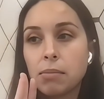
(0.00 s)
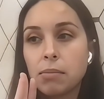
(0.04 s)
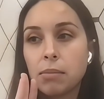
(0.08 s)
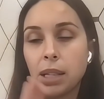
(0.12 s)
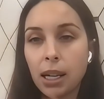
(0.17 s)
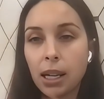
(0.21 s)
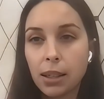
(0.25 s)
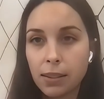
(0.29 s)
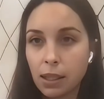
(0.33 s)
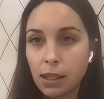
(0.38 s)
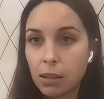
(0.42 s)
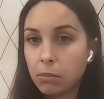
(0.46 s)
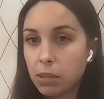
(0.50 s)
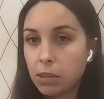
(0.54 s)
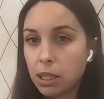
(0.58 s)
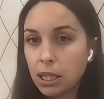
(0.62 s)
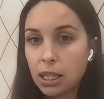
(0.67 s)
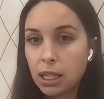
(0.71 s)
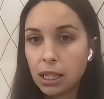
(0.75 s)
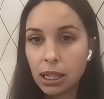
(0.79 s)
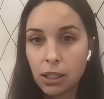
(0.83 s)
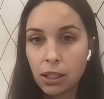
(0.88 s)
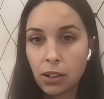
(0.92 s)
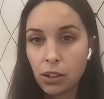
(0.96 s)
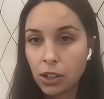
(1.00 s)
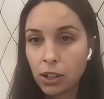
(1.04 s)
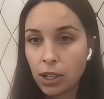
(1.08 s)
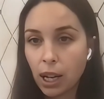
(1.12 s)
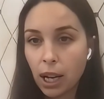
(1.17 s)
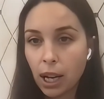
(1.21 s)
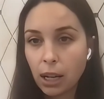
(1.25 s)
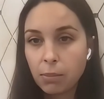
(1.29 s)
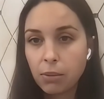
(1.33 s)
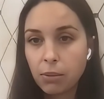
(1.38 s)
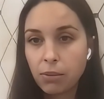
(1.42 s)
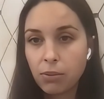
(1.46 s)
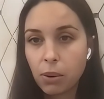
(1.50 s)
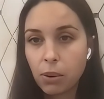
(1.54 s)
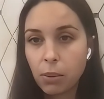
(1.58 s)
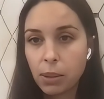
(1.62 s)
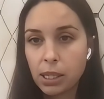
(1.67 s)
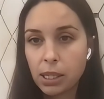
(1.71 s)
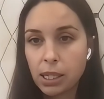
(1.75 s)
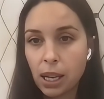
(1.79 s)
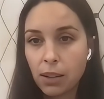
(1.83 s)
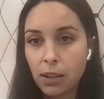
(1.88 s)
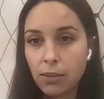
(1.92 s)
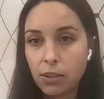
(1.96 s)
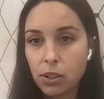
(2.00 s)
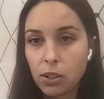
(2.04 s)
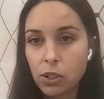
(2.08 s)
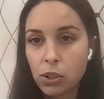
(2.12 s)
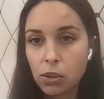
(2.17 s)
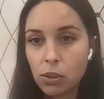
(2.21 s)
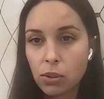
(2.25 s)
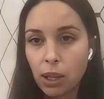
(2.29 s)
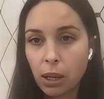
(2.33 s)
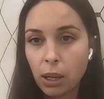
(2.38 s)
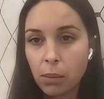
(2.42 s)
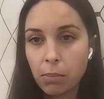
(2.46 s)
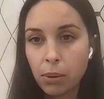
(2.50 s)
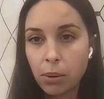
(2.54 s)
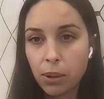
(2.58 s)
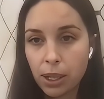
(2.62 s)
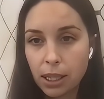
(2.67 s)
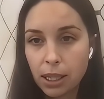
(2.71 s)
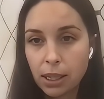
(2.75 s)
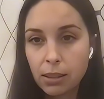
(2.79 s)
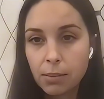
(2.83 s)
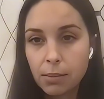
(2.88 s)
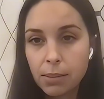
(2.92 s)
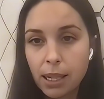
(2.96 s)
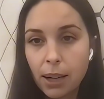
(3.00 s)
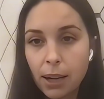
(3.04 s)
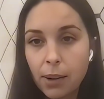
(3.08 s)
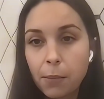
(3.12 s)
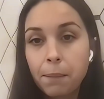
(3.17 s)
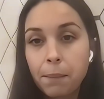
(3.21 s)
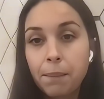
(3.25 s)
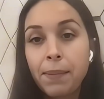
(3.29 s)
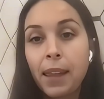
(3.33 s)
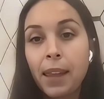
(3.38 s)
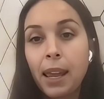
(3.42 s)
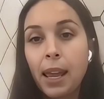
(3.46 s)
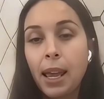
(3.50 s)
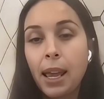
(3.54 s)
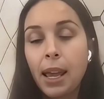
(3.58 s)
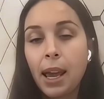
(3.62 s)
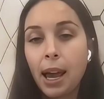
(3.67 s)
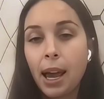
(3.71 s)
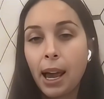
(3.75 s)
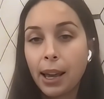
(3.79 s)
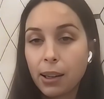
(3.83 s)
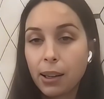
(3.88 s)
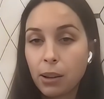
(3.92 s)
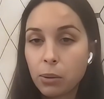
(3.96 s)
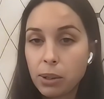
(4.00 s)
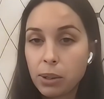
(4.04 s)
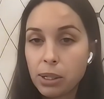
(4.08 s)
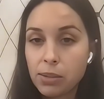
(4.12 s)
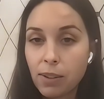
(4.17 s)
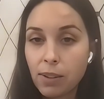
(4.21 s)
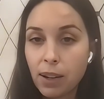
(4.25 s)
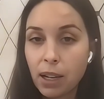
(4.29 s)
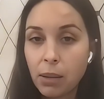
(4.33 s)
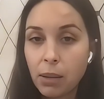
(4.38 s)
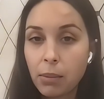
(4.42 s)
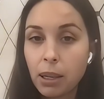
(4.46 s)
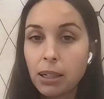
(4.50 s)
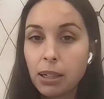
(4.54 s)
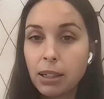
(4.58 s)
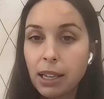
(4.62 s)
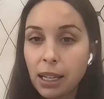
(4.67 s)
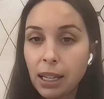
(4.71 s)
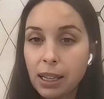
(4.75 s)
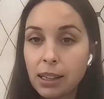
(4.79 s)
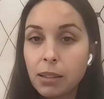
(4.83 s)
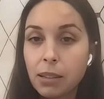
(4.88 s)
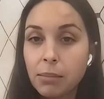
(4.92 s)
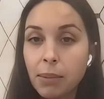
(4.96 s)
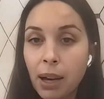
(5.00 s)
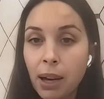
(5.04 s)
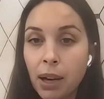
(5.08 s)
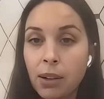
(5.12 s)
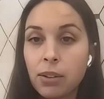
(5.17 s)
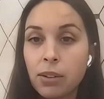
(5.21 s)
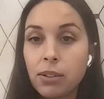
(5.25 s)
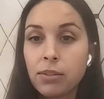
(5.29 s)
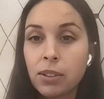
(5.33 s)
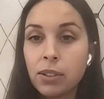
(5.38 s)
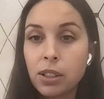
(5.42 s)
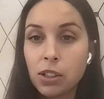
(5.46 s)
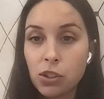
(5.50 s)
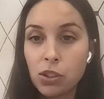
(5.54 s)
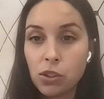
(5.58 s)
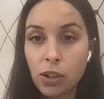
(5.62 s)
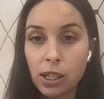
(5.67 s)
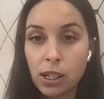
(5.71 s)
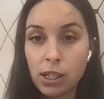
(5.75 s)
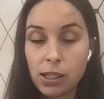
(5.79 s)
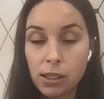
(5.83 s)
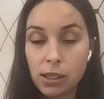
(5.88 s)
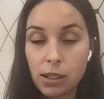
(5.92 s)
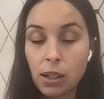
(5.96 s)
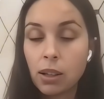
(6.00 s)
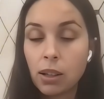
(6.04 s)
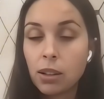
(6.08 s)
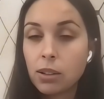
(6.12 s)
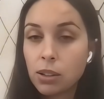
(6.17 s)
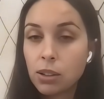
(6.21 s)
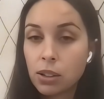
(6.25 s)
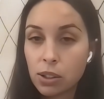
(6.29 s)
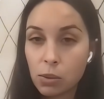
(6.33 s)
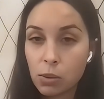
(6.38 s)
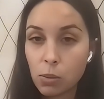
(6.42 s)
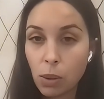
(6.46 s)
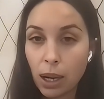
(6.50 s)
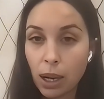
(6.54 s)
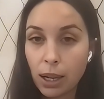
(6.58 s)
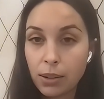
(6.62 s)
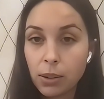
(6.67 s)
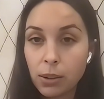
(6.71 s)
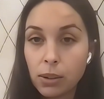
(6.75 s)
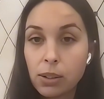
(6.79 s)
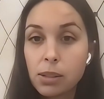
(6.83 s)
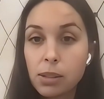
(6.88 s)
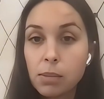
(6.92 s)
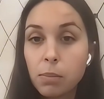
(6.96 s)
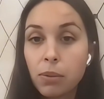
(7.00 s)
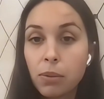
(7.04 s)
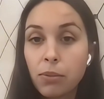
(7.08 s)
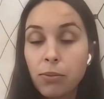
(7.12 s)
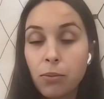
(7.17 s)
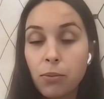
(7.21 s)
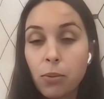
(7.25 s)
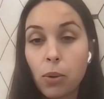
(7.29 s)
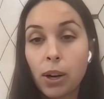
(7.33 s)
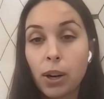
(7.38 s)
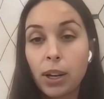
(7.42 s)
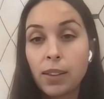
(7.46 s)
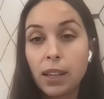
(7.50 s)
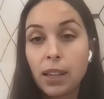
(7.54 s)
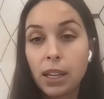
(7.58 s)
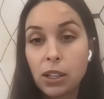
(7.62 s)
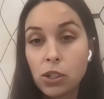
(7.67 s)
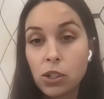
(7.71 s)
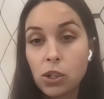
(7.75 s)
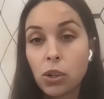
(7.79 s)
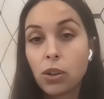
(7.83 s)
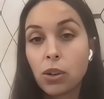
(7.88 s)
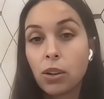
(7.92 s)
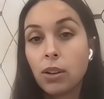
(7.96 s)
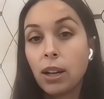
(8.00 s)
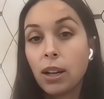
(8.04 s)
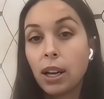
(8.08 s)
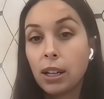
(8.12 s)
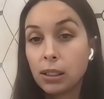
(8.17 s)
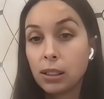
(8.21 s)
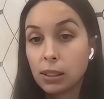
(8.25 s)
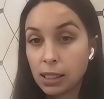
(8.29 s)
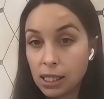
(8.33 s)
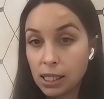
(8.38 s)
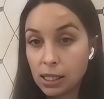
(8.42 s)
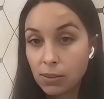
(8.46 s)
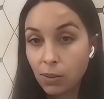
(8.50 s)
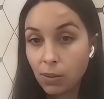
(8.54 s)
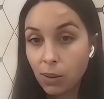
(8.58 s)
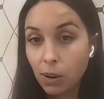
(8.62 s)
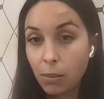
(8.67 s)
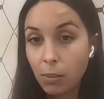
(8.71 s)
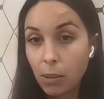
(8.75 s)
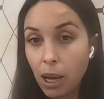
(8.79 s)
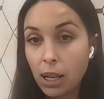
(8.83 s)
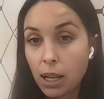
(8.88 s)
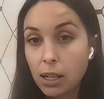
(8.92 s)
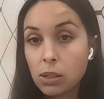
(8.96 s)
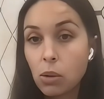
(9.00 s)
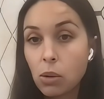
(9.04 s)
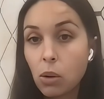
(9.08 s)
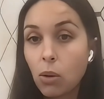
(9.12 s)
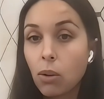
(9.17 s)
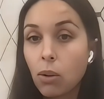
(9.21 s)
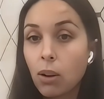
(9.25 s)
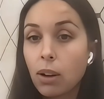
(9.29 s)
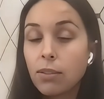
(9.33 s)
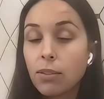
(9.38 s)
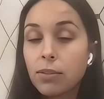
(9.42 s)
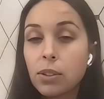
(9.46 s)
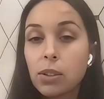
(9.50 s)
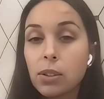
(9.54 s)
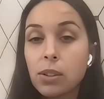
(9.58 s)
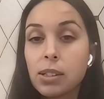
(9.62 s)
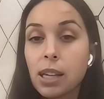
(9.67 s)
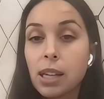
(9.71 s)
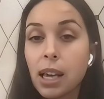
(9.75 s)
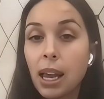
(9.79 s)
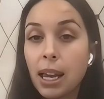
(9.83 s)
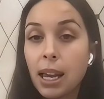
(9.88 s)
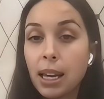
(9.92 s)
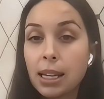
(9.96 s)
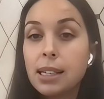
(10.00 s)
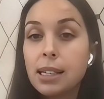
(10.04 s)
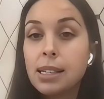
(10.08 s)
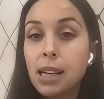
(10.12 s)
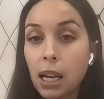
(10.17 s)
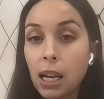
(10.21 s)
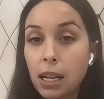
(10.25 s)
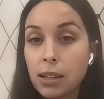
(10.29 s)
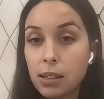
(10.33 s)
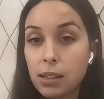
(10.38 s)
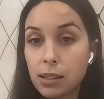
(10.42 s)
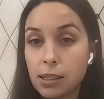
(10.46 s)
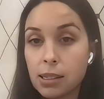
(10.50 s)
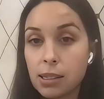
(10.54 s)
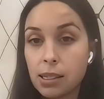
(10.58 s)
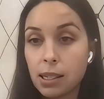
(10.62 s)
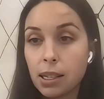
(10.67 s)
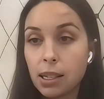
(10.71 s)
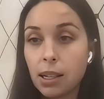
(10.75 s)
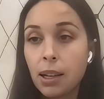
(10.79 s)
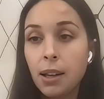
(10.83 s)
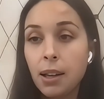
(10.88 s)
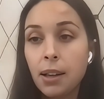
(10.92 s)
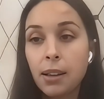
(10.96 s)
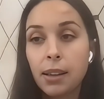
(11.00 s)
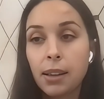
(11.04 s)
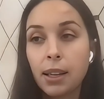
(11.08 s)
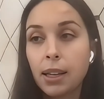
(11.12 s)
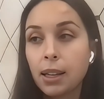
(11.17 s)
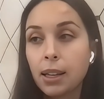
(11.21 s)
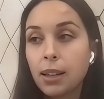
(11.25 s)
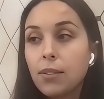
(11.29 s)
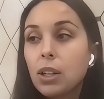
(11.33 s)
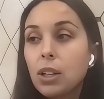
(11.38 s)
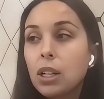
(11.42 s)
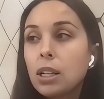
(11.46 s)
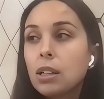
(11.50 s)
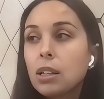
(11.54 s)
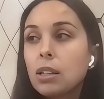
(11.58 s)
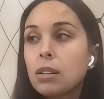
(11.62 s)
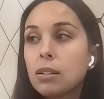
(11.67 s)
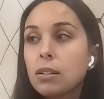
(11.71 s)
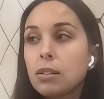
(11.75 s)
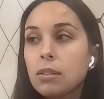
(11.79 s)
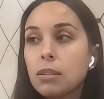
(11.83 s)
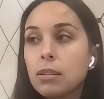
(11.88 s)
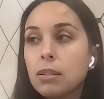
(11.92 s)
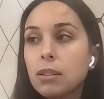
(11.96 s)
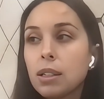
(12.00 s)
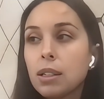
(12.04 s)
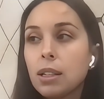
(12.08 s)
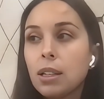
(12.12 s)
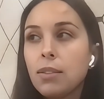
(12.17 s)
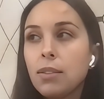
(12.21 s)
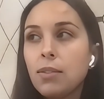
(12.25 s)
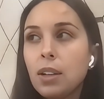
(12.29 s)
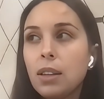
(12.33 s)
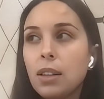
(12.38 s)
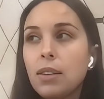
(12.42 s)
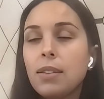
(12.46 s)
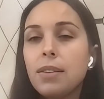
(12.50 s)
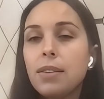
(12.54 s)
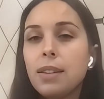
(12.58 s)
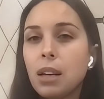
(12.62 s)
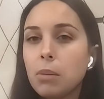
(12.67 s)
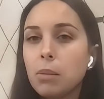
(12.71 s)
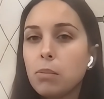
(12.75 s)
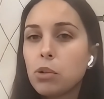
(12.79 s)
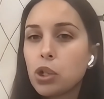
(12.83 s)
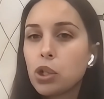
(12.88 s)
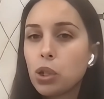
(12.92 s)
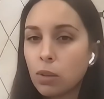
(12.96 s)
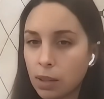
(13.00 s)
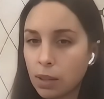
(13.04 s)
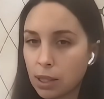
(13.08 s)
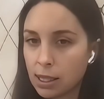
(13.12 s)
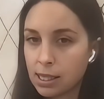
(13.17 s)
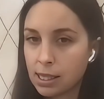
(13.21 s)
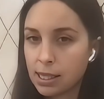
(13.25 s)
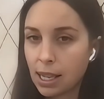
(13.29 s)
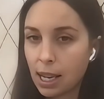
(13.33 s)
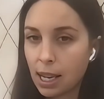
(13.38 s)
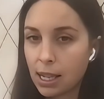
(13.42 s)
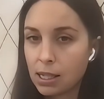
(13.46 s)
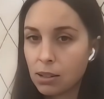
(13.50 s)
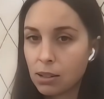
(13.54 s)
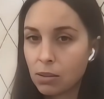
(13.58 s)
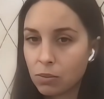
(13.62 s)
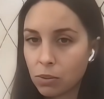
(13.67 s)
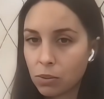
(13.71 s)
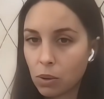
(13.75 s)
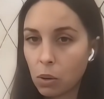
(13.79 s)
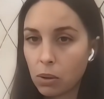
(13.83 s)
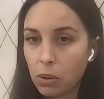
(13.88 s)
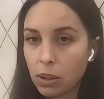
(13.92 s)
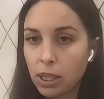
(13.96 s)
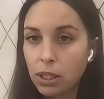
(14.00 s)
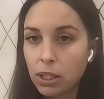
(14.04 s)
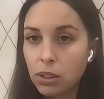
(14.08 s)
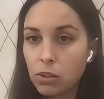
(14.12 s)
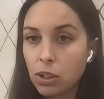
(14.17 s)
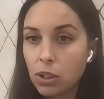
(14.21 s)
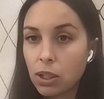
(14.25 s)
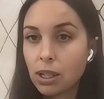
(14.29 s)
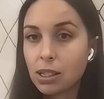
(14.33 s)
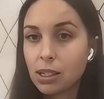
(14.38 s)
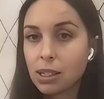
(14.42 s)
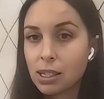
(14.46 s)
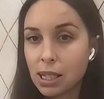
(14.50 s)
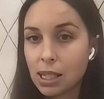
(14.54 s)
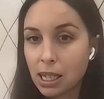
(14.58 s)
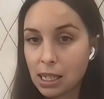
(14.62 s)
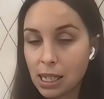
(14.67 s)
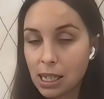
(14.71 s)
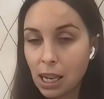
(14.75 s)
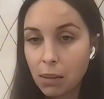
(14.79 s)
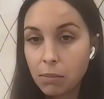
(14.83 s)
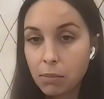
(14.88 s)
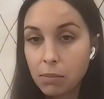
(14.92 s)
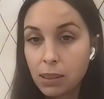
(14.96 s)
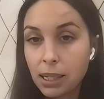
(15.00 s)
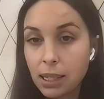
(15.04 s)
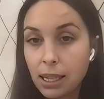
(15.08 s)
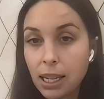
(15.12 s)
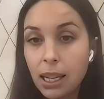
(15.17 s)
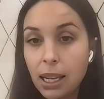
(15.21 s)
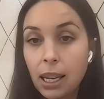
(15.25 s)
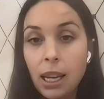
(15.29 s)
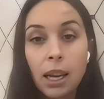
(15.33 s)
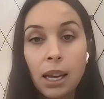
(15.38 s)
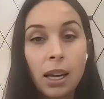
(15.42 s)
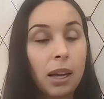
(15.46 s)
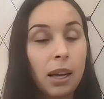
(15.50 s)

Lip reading: yeah, them needing it or not, before we dive into like putting them down, I always recommend get them out of the trends, just swaddles before they turn at least 4 months, or if there's any tendency, like even them showing signs of rolling during daytime play,